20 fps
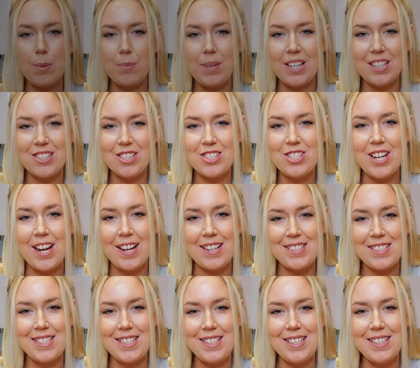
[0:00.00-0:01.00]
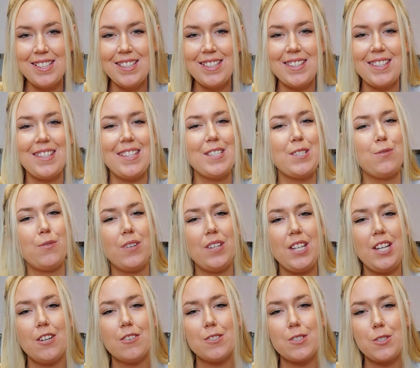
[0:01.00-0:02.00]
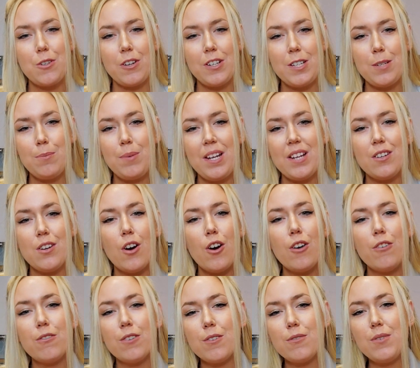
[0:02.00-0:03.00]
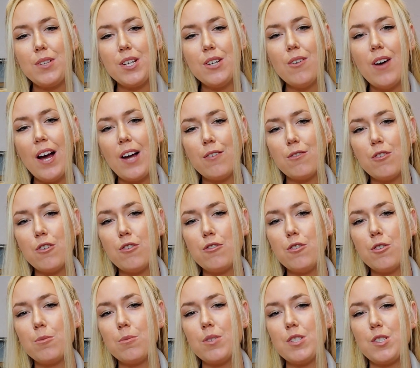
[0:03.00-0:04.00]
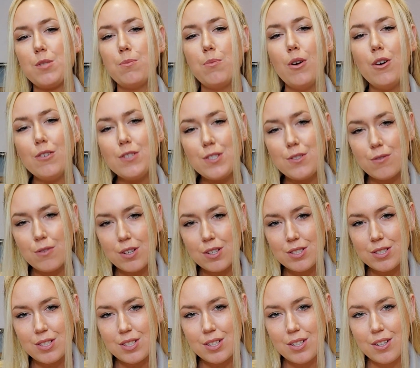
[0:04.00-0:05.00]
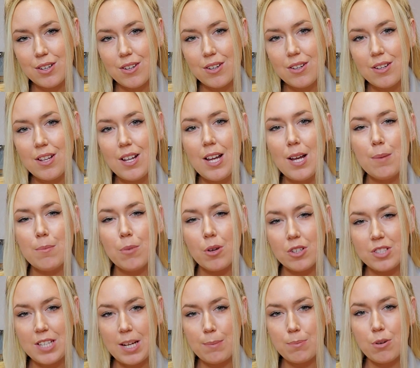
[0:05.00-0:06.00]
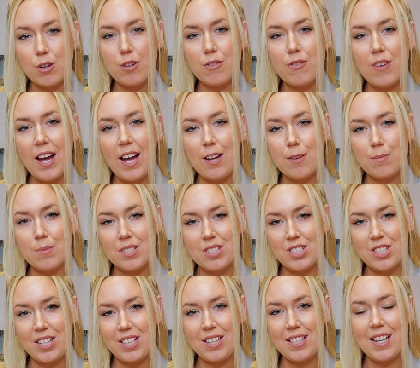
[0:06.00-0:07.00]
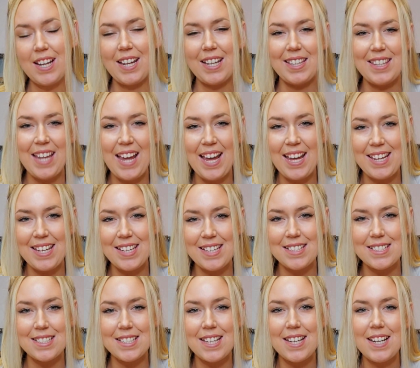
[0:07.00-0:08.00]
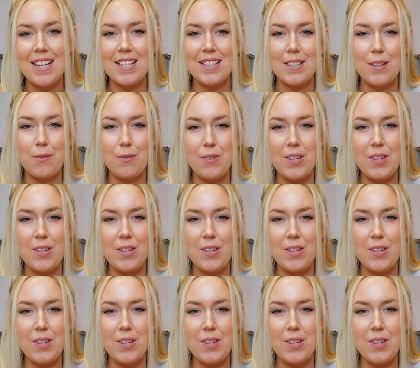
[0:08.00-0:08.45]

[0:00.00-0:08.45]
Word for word: Amanda Johnson. This video is going to be an overview on Rollformer's most versatile multi-profile machine, and that is the